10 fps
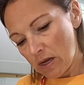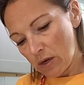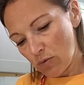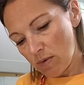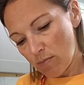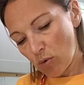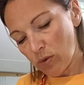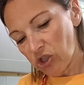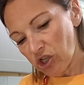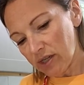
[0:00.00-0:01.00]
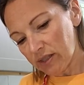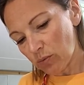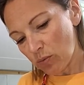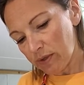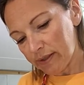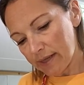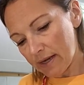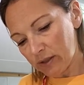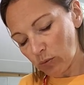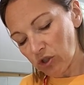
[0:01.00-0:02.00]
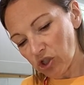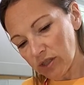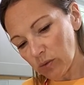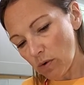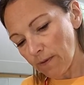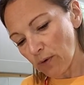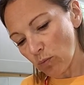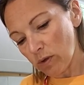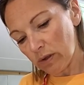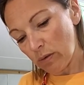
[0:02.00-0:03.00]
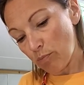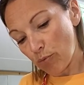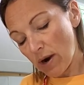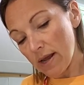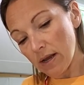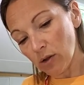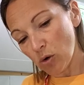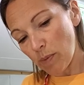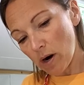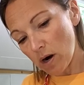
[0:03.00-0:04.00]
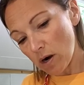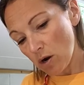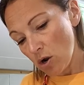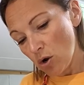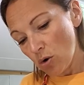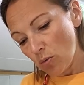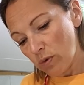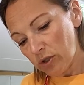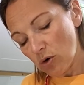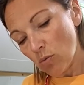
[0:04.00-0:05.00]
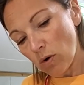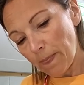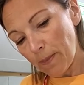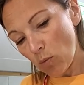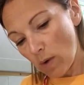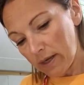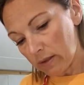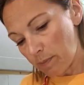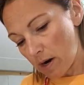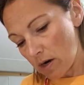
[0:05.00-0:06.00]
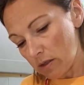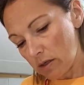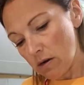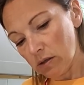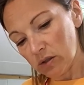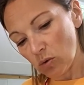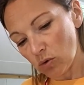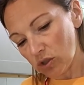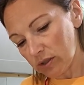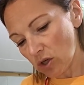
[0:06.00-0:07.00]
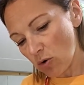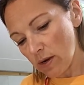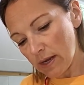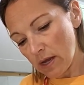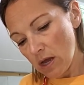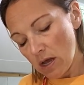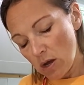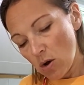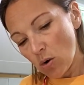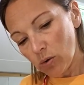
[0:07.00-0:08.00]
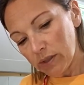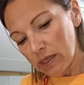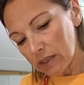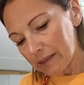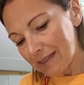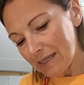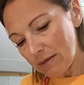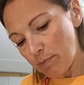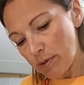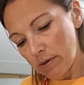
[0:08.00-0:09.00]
And remember, when we zest, we just want the really bright yellow part. We don't want the white part. So we're just going only as deep